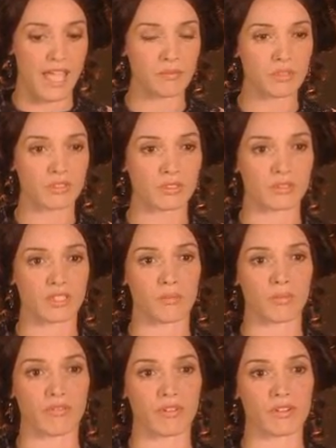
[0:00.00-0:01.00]

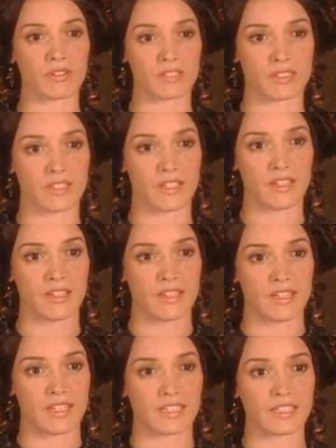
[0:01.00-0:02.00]
absolutely perverse
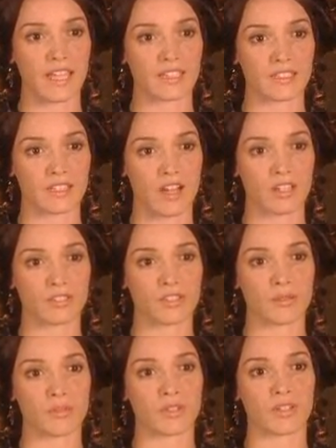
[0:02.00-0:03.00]
in that the
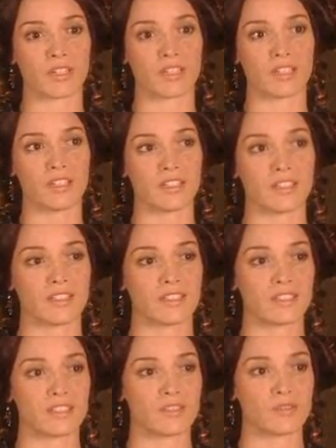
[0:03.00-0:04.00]
colored community
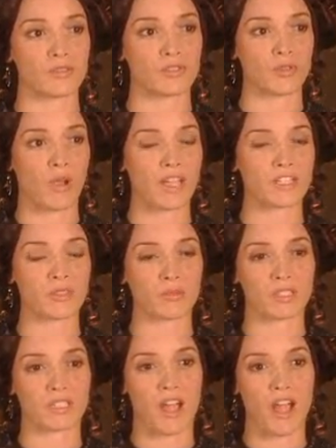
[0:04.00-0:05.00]
tries
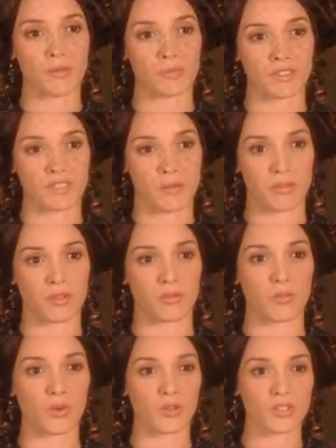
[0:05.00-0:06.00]
to adopt some of
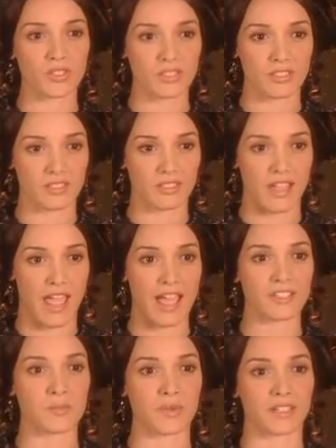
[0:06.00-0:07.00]
the worst
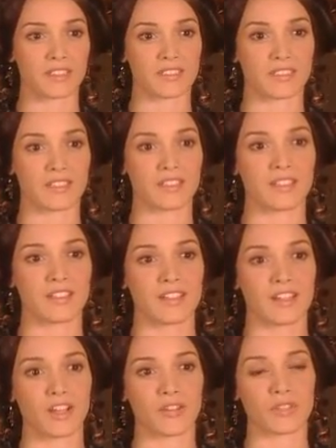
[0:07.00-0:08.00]
aspects
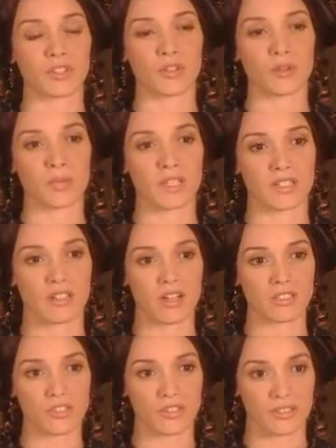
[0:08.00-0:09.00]
of the European
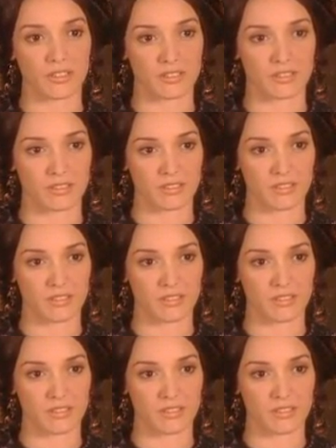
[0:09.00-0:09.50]
culture.